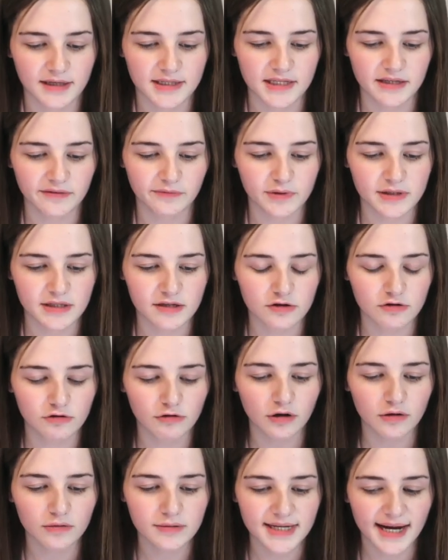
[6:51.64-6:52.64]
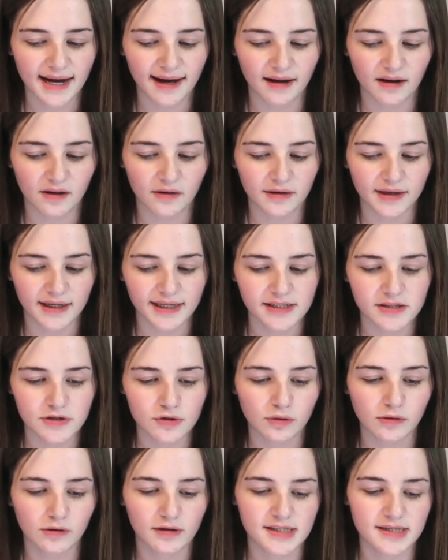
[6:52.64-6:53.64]
So if we scroll down, it
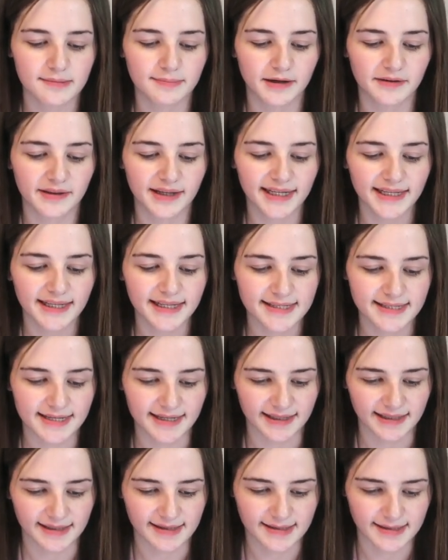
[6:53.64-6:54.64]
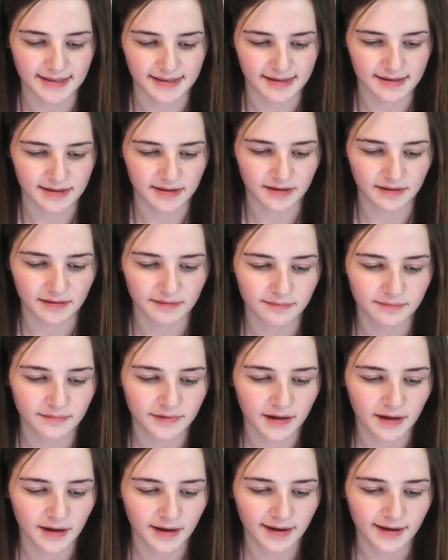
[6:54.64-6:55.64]
talks about the e-ticket
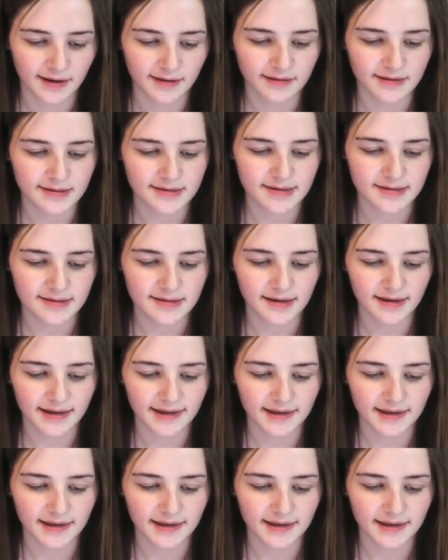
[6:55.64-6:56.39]
system. This is an